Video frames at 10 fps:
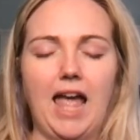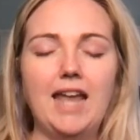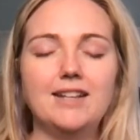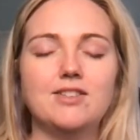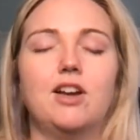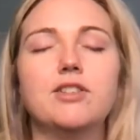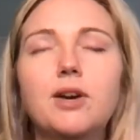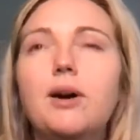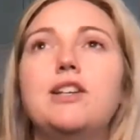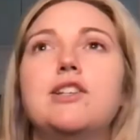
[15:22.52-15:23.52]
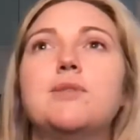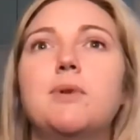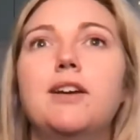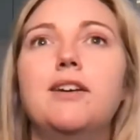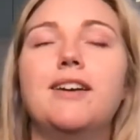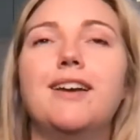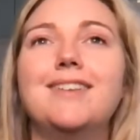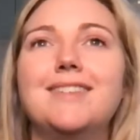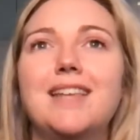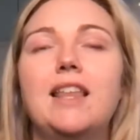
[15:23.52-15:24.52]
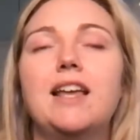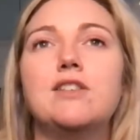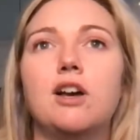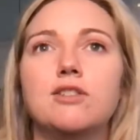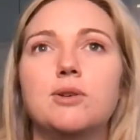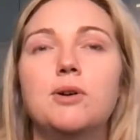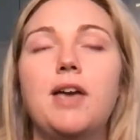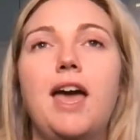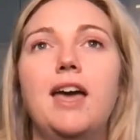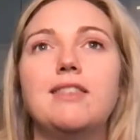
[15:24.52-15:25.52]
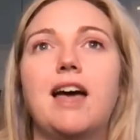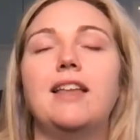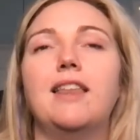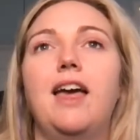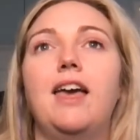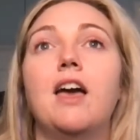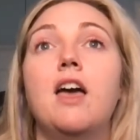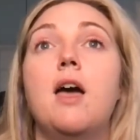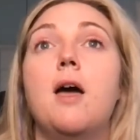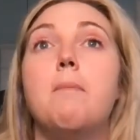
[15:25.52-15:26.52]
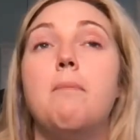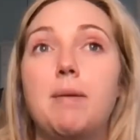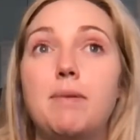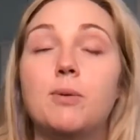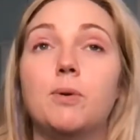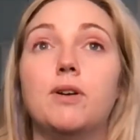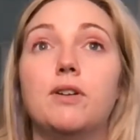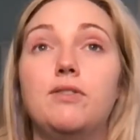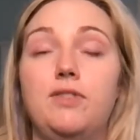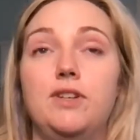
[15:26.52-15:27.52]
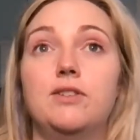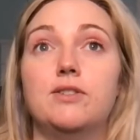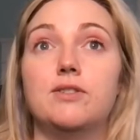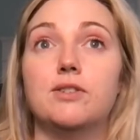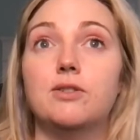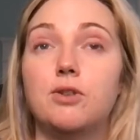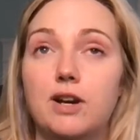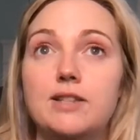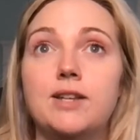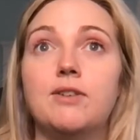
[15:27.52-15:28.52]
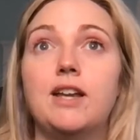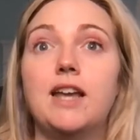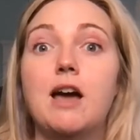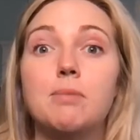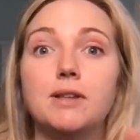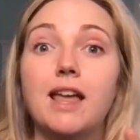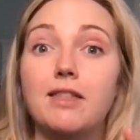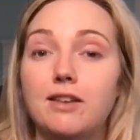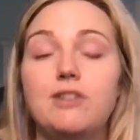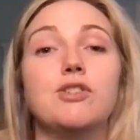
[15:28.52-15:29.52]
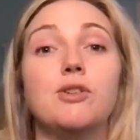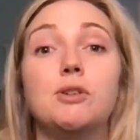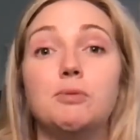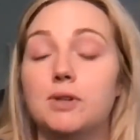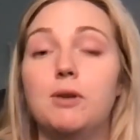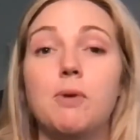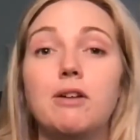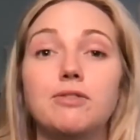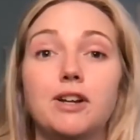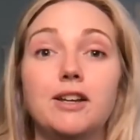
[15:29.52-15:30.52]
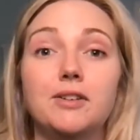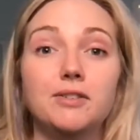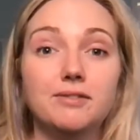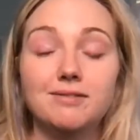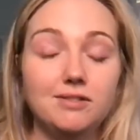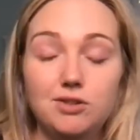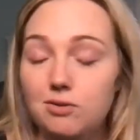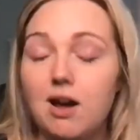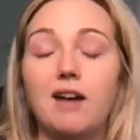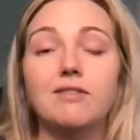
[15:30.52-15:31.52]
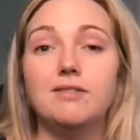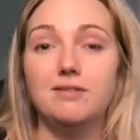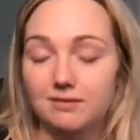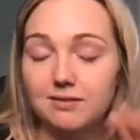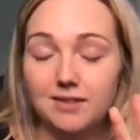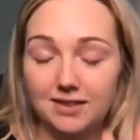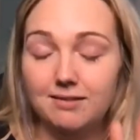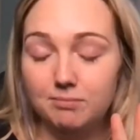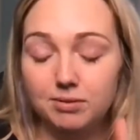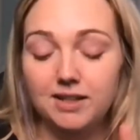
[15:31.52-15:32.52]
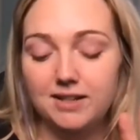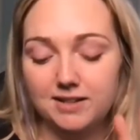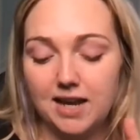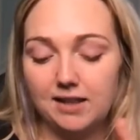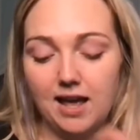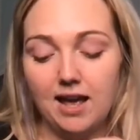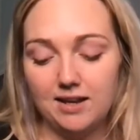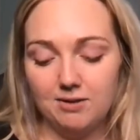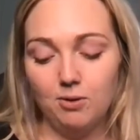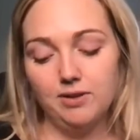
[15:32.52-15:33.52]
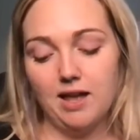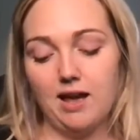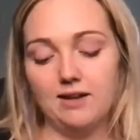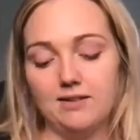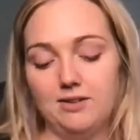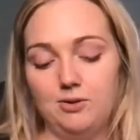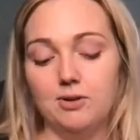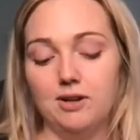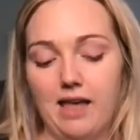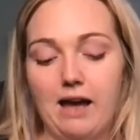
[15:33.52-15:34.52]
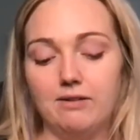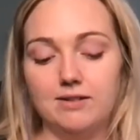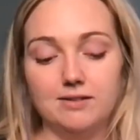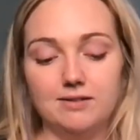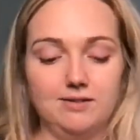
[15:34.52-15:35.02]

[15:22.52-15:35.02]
And it's also, I just want to say that it's also okay that like maybe the world feels crazy right now, but like things are going really well for you. Do not, please take that and hold that. You are allowed.